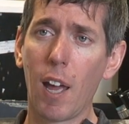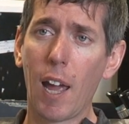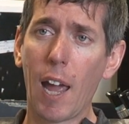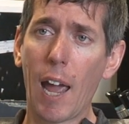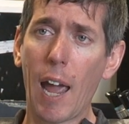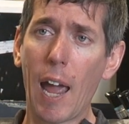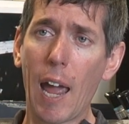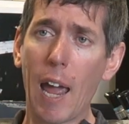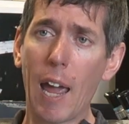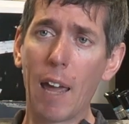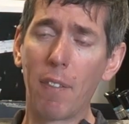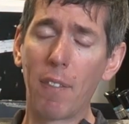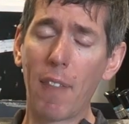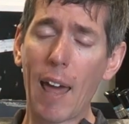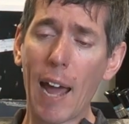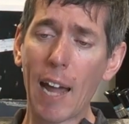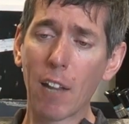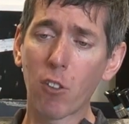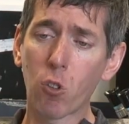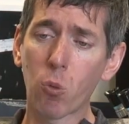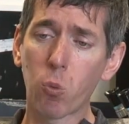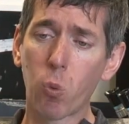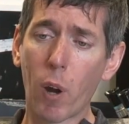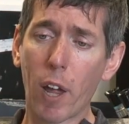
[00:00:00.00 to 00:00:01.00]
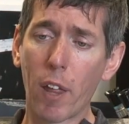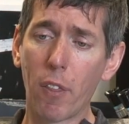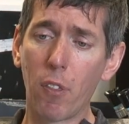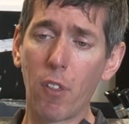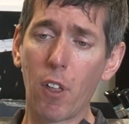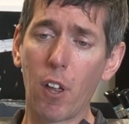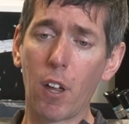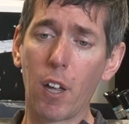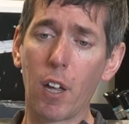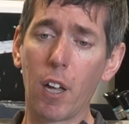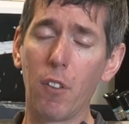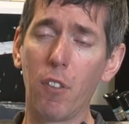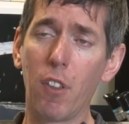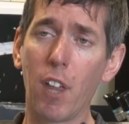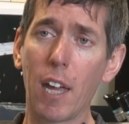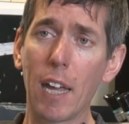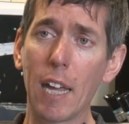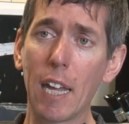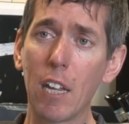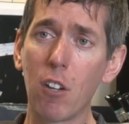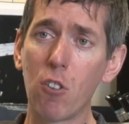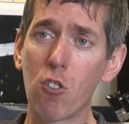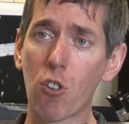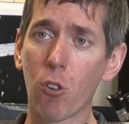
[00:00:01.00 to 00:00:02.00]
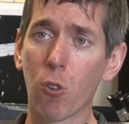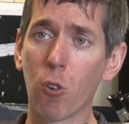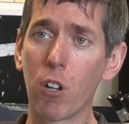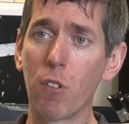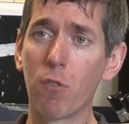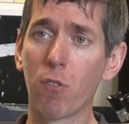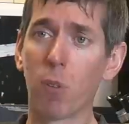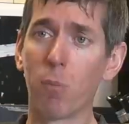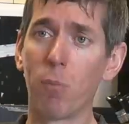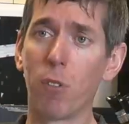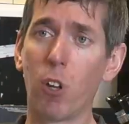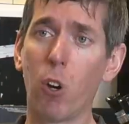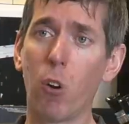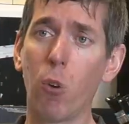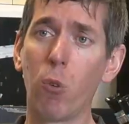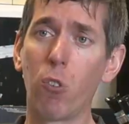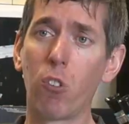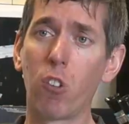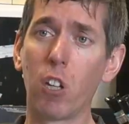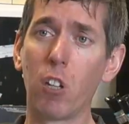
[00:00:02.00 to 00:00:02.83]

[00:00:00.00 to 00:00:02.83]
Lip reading: And that's when the injury from those